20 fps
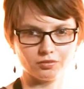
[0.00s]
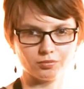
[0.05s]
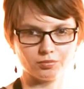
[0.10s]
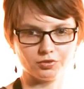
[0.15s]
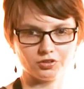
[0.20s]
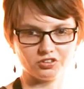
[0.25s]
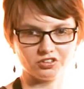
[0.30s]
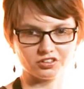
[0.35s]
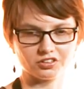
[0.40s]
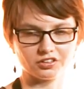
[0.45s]

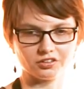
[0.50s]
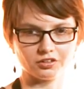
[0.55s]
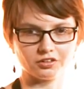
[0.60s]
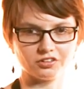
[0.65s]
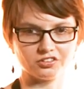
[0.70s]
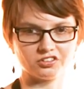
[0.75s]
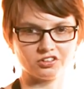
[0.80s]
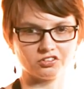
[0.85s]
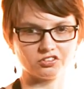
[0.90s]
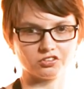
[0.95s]
particular
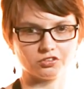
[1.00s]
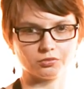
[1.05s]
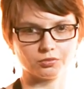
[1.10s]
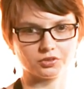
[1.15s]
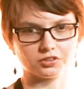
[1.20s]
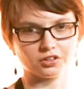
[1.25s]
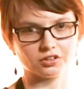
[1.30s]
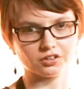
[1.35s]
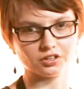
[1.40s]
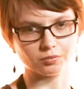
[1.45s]
decision
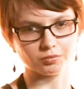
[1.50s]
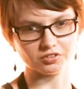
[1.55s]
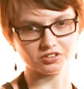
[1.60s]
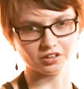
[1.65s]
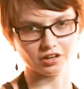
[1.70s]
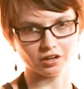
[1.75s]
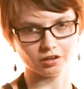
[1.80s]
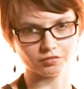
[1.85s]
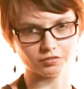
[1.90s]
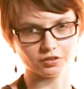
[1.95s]
with the limb
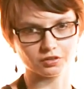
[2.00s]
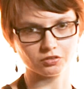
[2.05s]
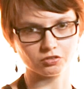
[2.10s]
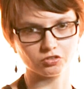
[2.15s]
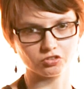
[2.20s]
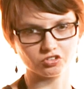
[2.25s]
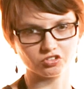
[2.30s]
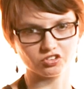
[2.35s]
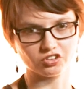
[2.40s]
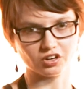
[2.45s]

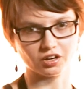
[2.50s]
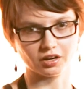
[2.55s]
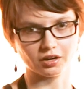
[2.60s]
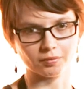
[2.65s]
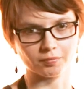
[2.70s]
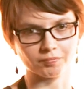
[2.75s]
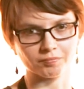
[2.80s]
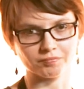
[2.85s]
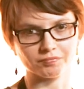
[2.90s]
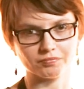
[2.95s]
salvage,
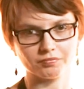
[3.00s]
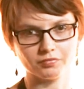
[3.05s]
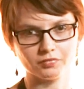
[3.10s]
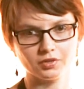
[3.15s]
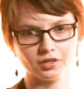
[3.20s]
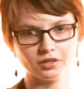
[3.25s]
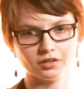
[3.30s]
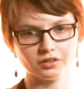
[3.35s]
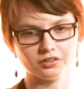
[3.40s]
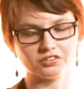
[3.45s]

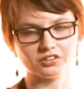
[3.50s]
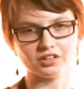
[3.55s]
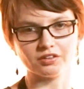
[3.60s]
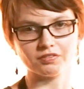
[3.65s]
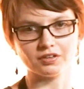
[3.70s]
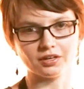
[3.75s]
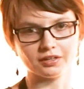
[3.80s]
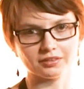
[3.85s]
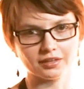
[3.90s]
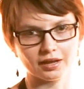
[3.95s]
because
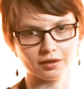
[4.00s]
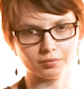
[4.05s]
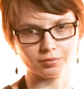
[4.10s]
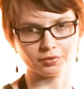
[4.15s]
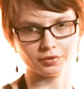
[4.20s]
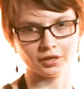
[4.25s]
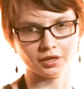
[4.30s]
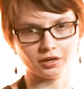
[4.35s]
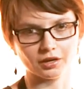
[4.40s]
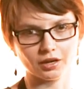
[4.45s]
even at that
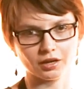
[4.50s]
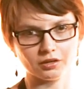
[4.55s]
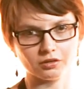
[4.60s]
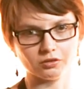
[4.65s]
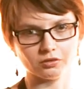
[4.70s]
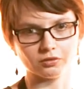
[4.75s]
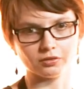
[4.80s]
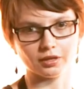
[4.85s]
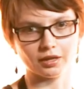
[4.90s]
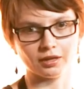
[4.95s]
point I
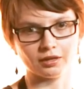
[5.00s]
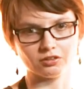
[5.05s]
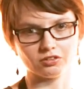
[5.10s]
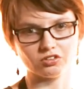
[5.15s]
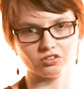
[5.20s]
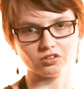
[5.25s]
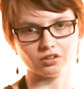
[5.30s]
knew that